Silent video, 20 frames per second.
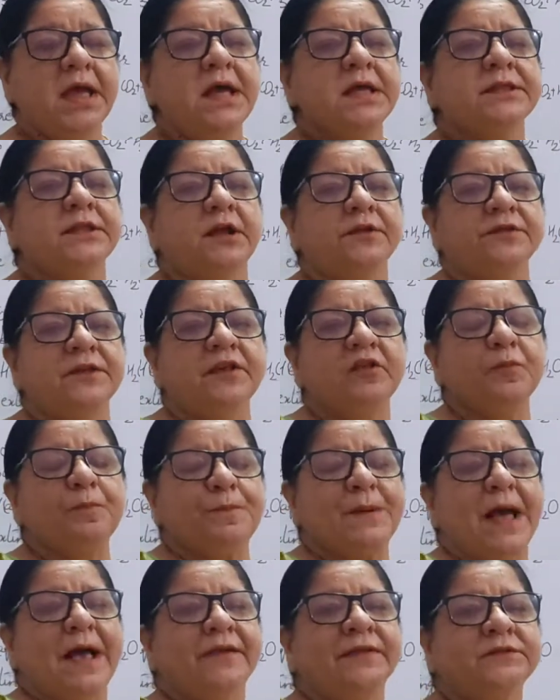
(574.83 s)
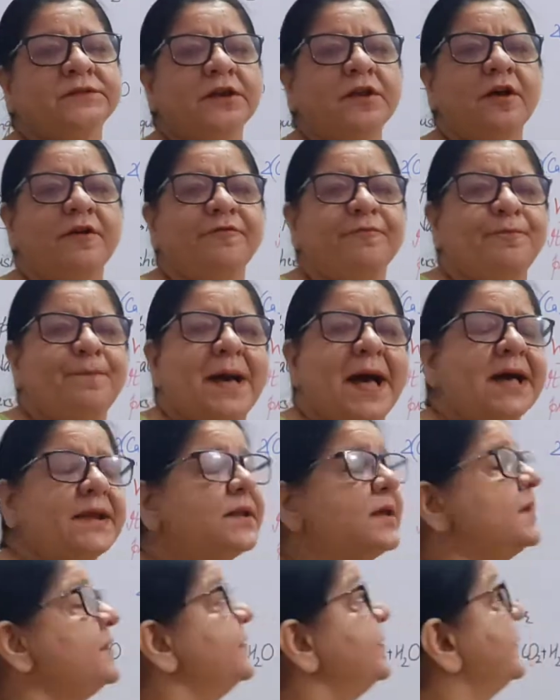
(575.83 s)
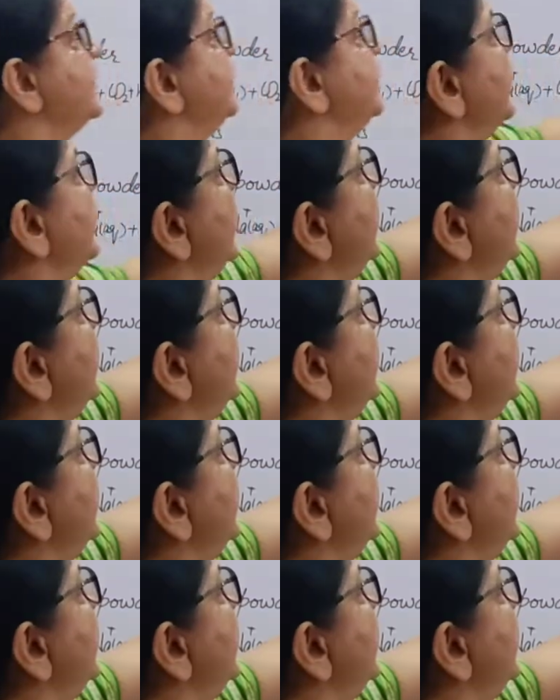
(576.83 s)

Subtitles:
Now this plaster of Paris,